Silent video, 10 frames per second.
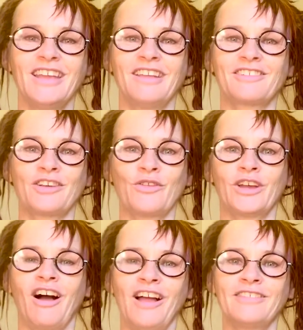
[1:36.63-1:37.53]
So the
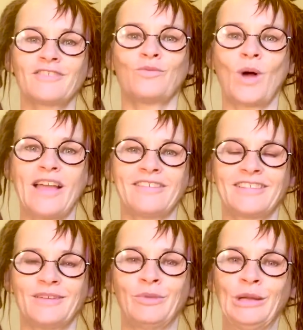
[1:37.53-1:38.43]
kinds of ways
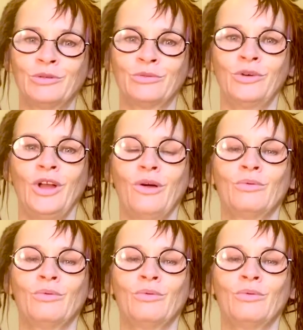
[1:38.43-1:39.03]
that people